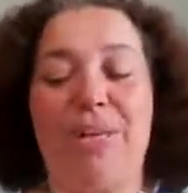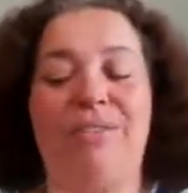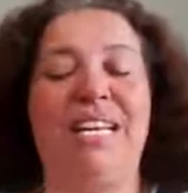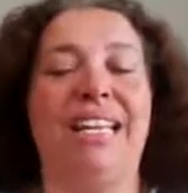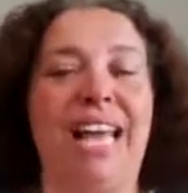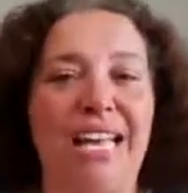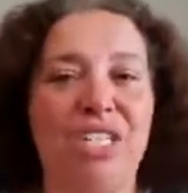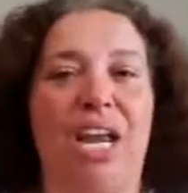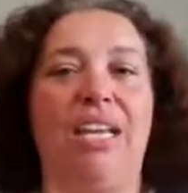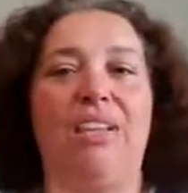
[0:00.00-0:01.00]
you've done the gut
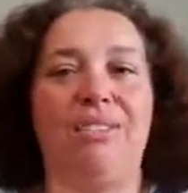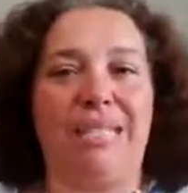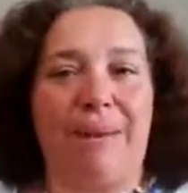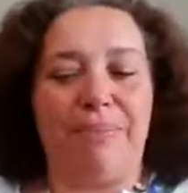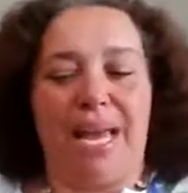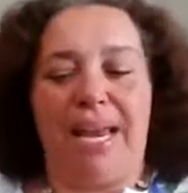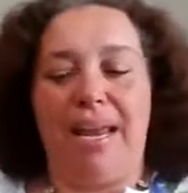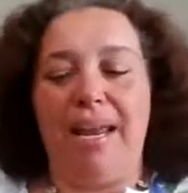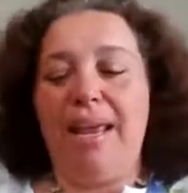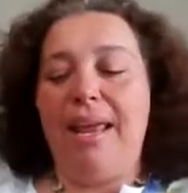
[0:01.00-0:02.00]
check. You slept on it.